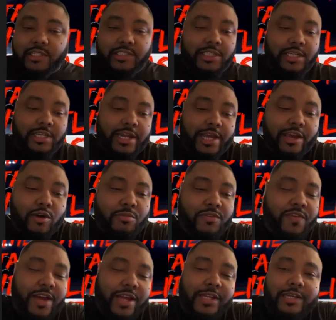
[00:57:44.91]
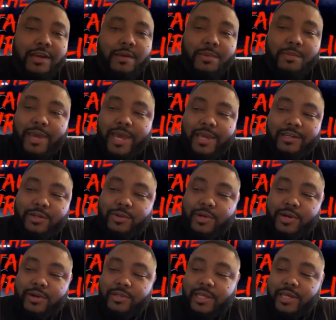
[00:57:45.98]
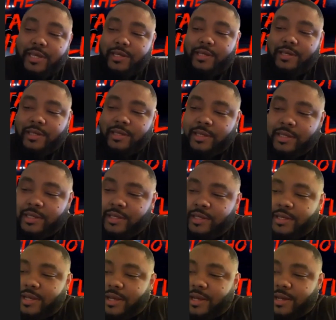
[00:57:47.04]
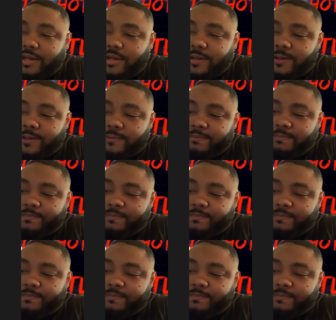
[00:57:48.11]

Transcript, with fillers: See Naomi finally coming back, doing her thing. Um,